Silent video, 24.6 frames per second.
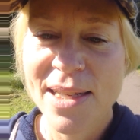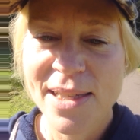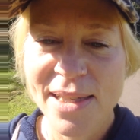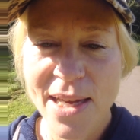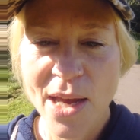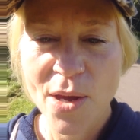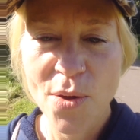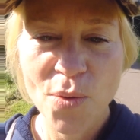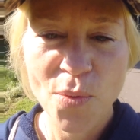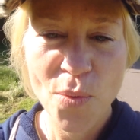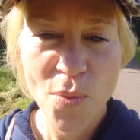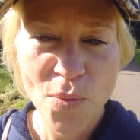
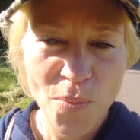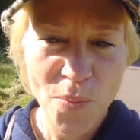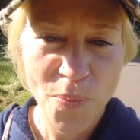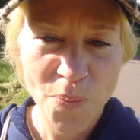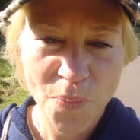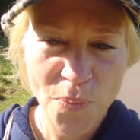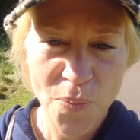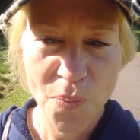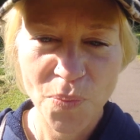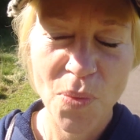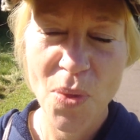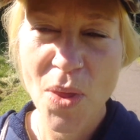So
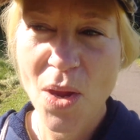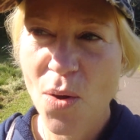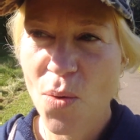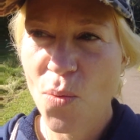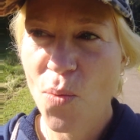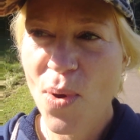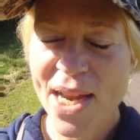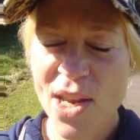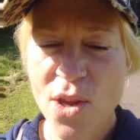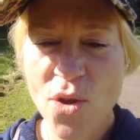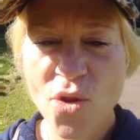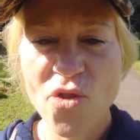
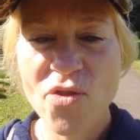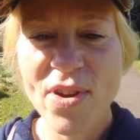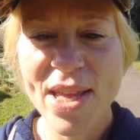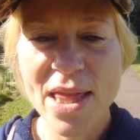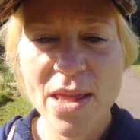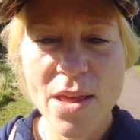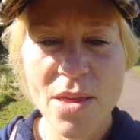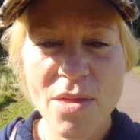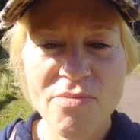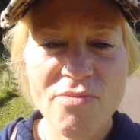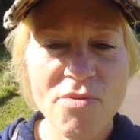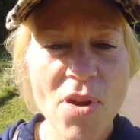when you're
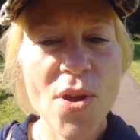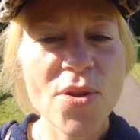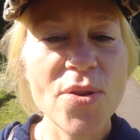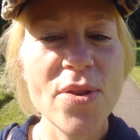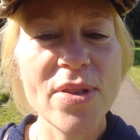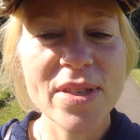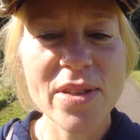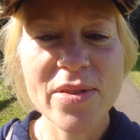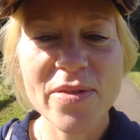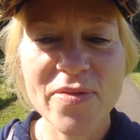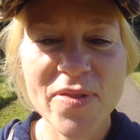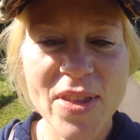in the
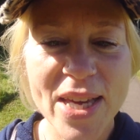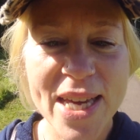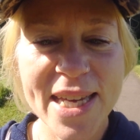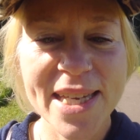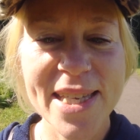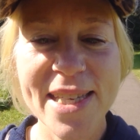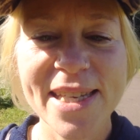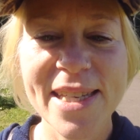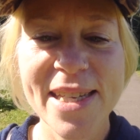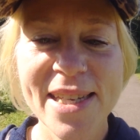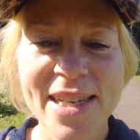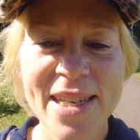throes of this
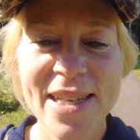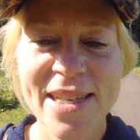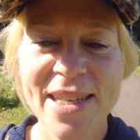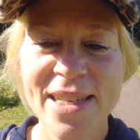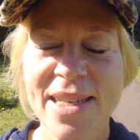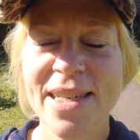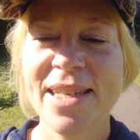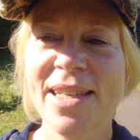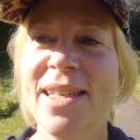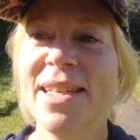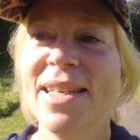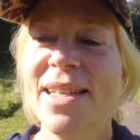
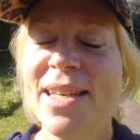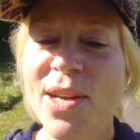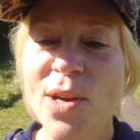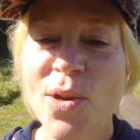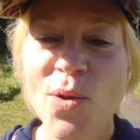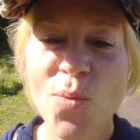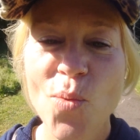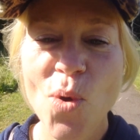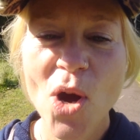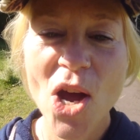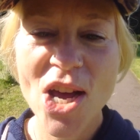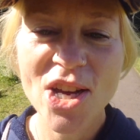
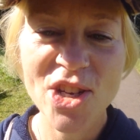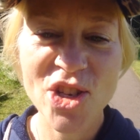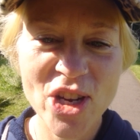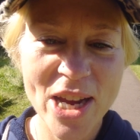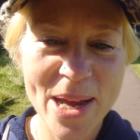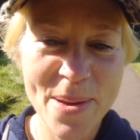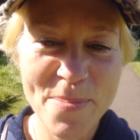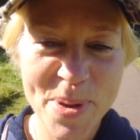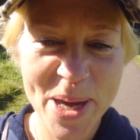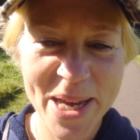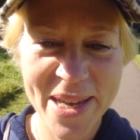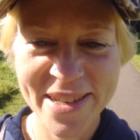
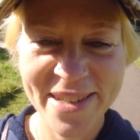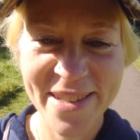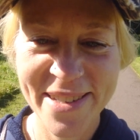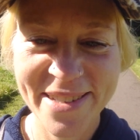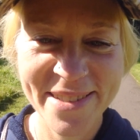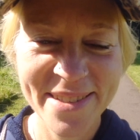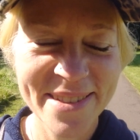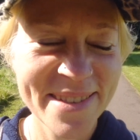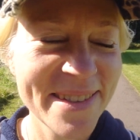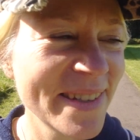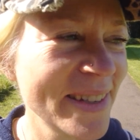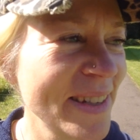worship,
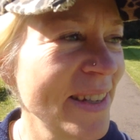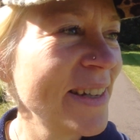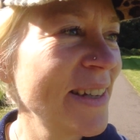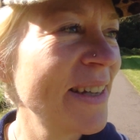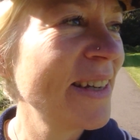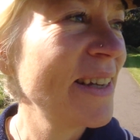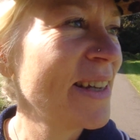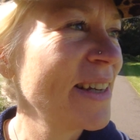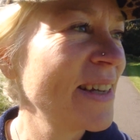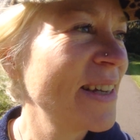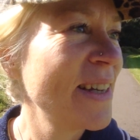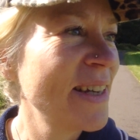
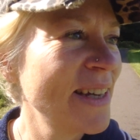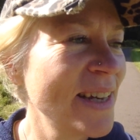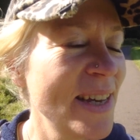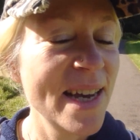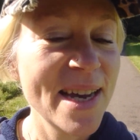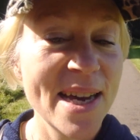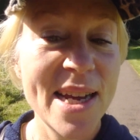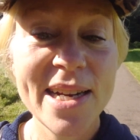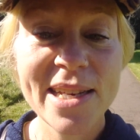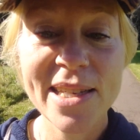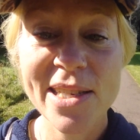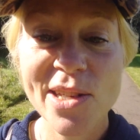
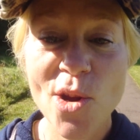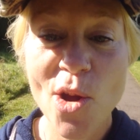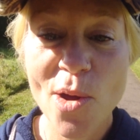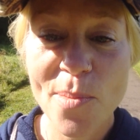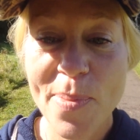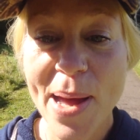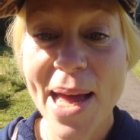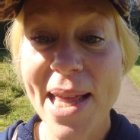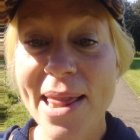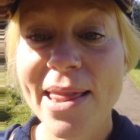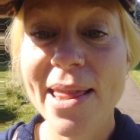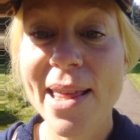and it's not a
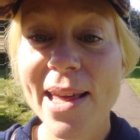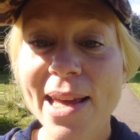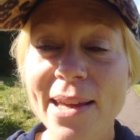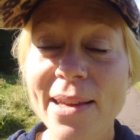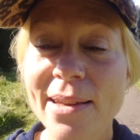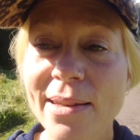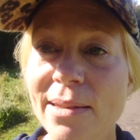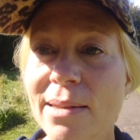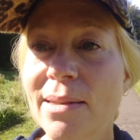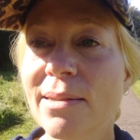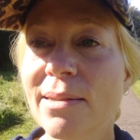bad thing,